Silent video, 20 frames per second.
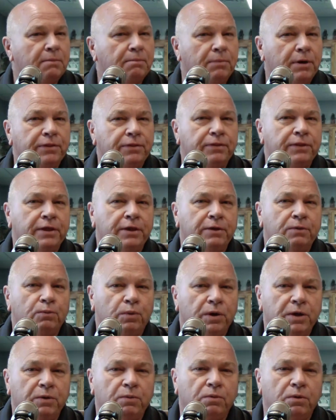but then
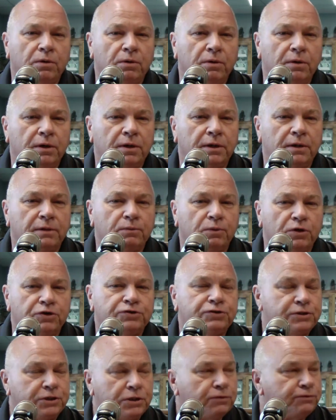we'll
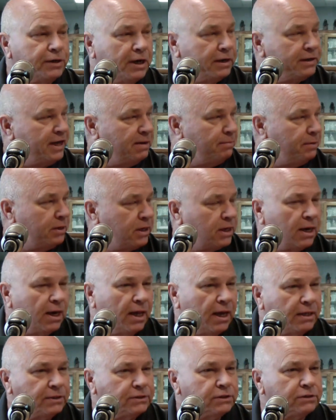still try to get them into
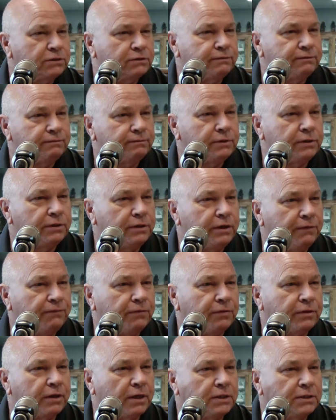classes and
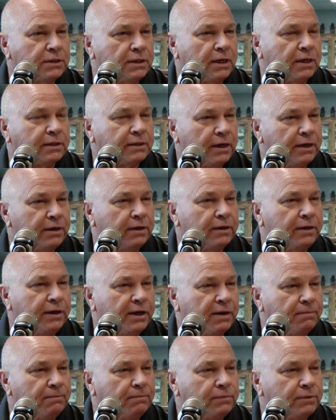different things like that to
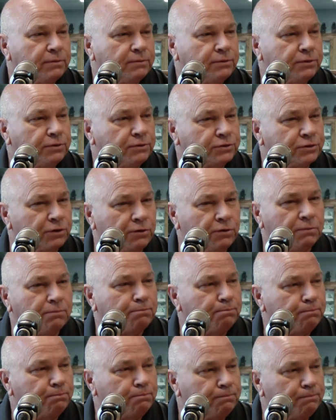get them certain